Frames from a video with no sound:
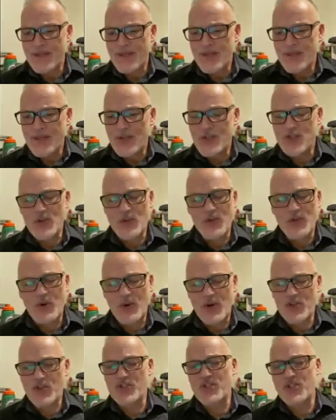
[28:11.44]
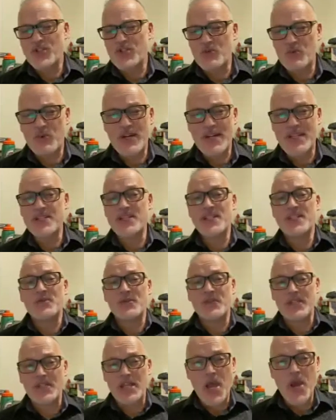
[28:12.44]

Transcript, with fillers: So the question is, what is he doing now?